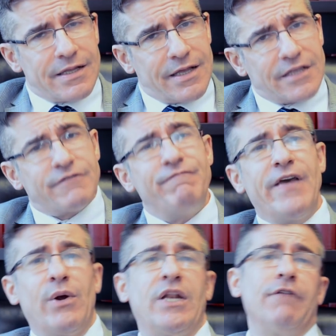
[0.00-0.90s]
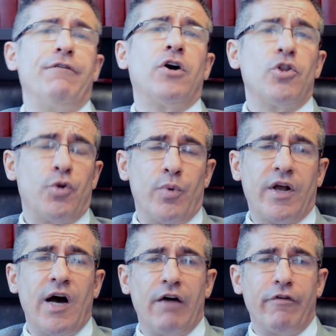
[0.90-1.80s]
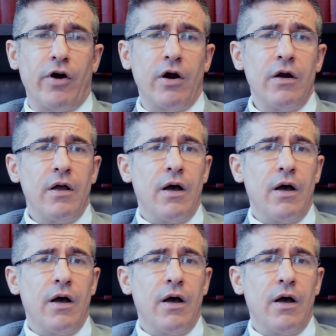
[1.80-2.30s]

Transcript: it's very difficult to recover